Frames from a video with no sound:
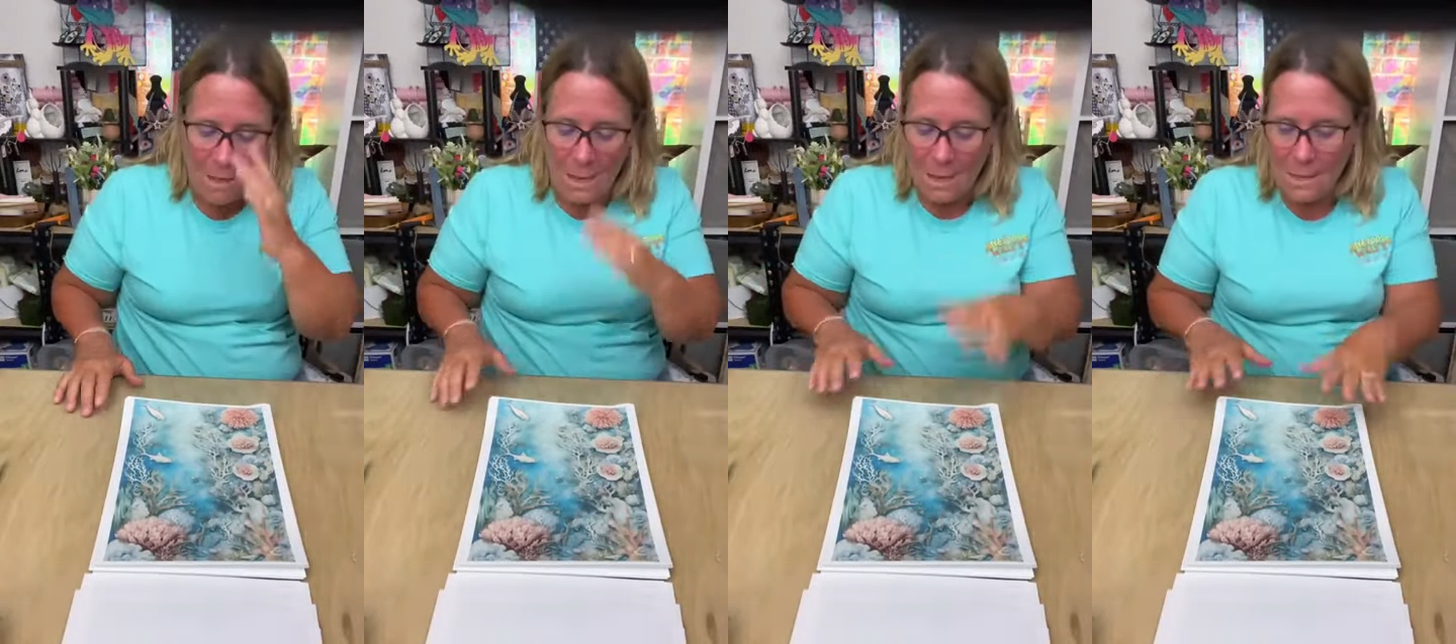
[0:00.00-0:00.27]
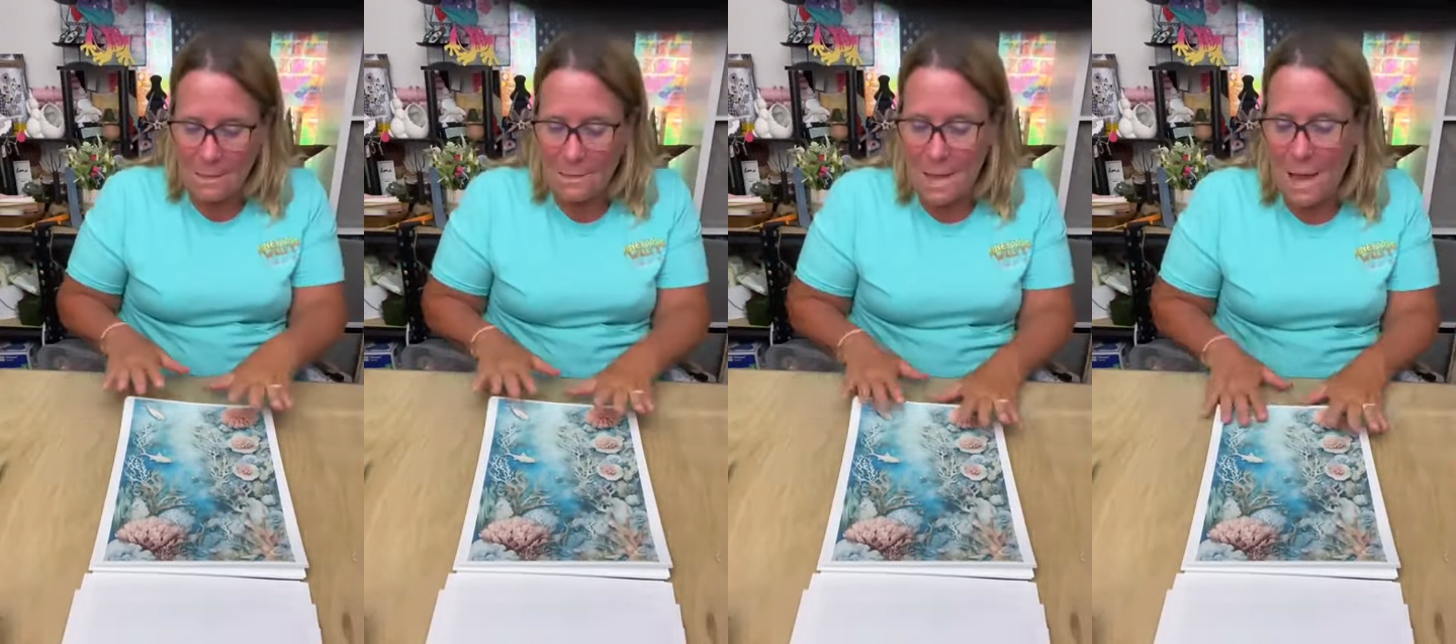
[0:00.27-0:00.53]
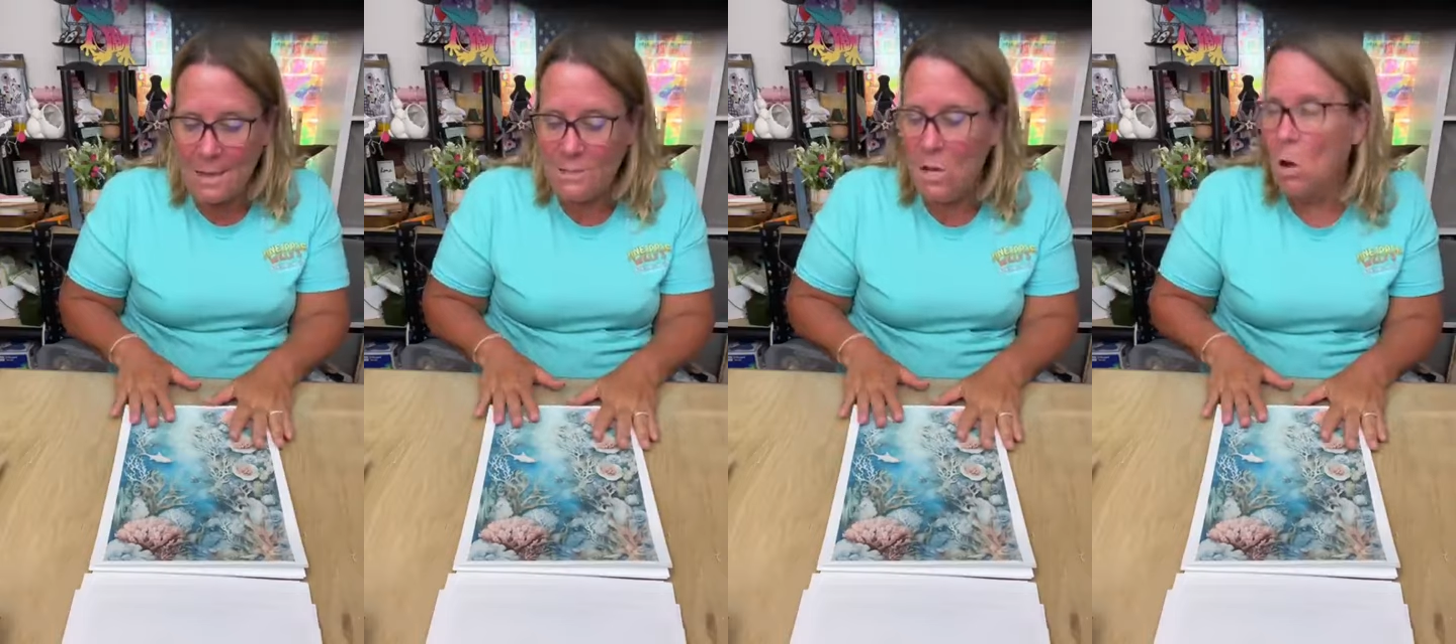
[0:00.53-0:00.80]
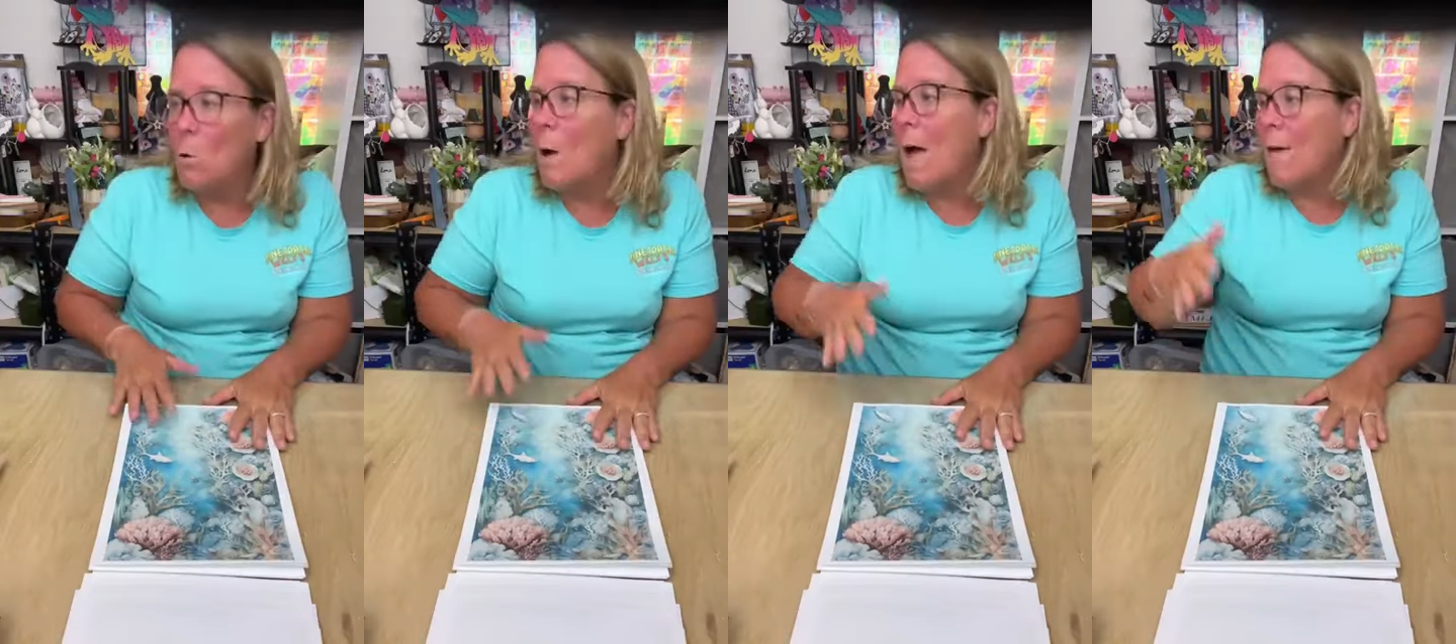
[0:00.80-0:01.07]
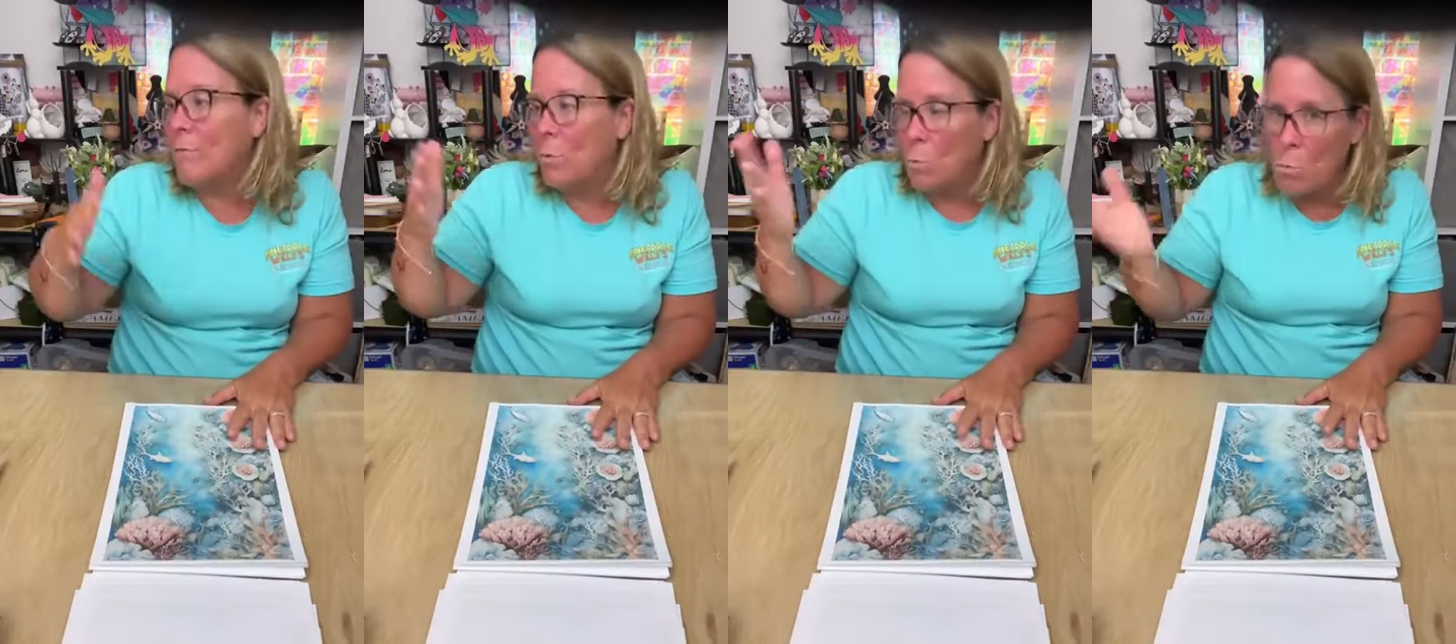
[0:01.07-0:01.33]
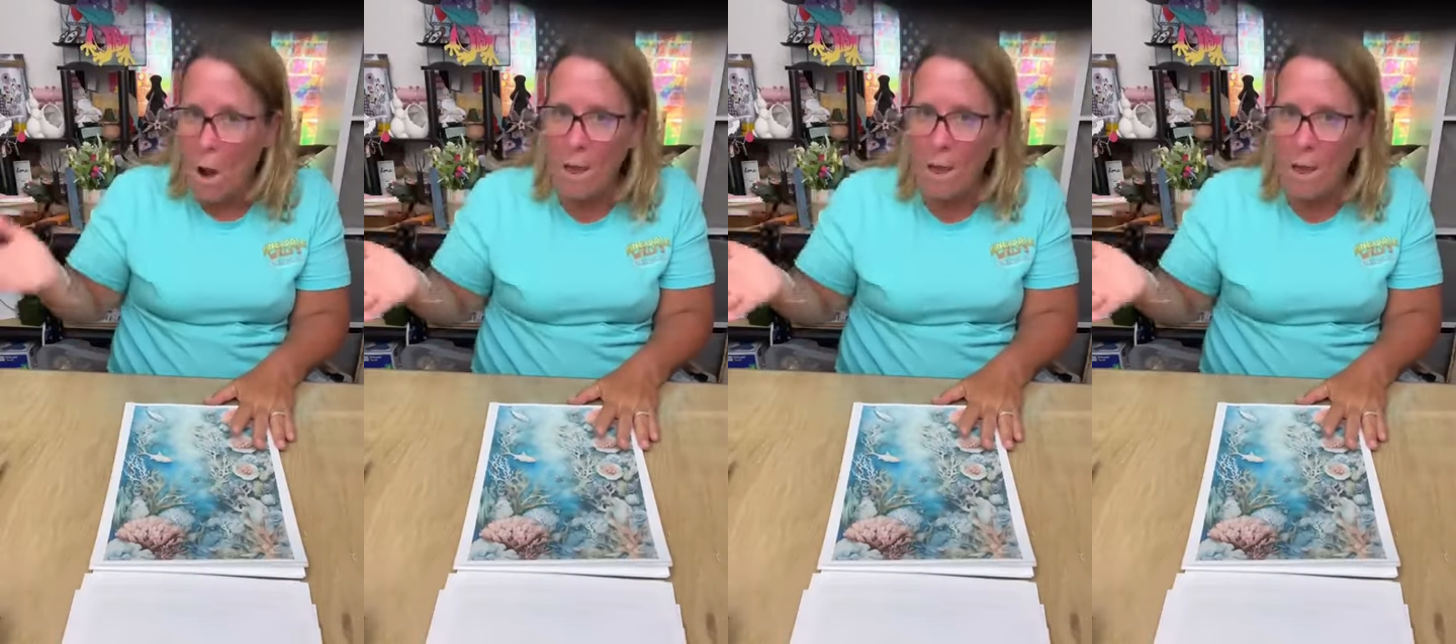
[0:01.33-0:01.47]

because I don't have the